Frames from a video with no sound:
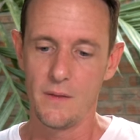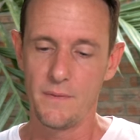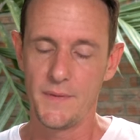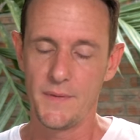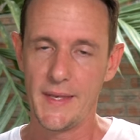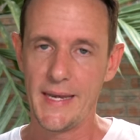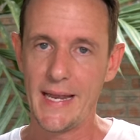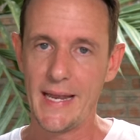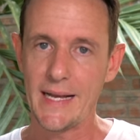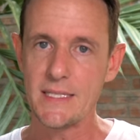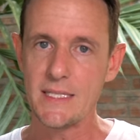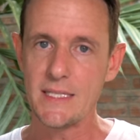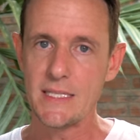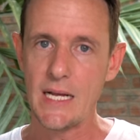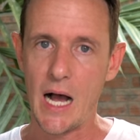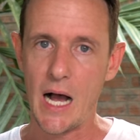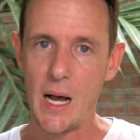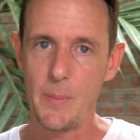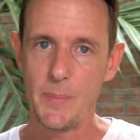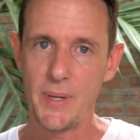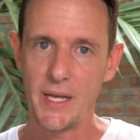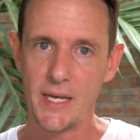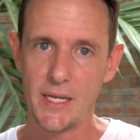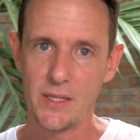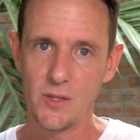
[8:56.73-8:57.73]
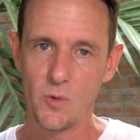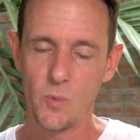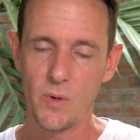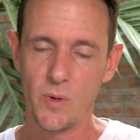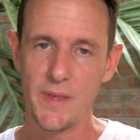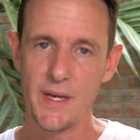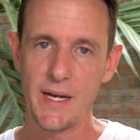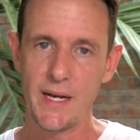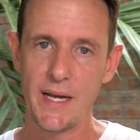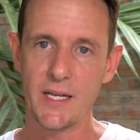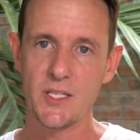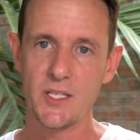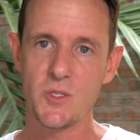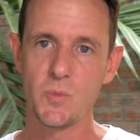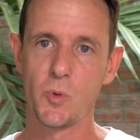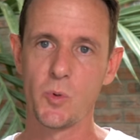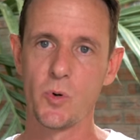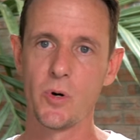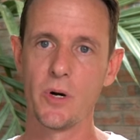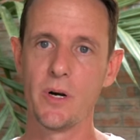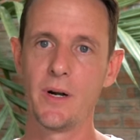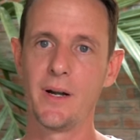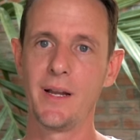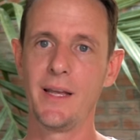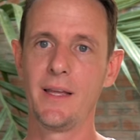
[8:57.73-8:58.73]
The next topic, and the one that I
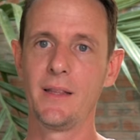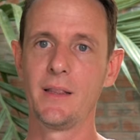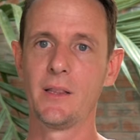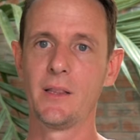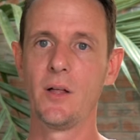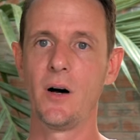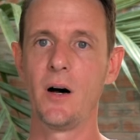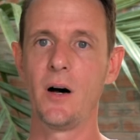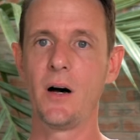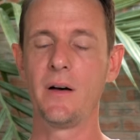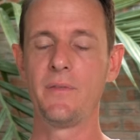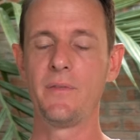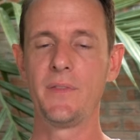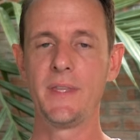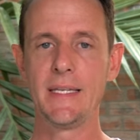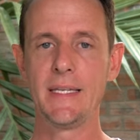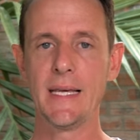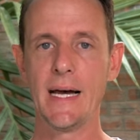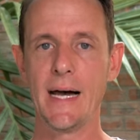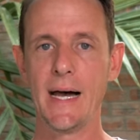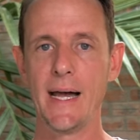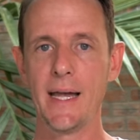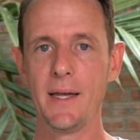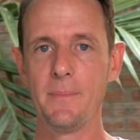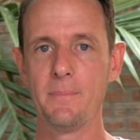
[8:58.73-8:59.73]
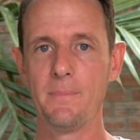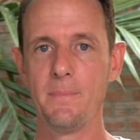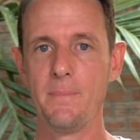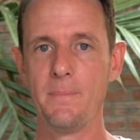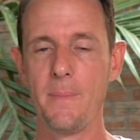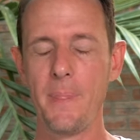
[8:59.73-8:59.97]
explore in Law of the Die,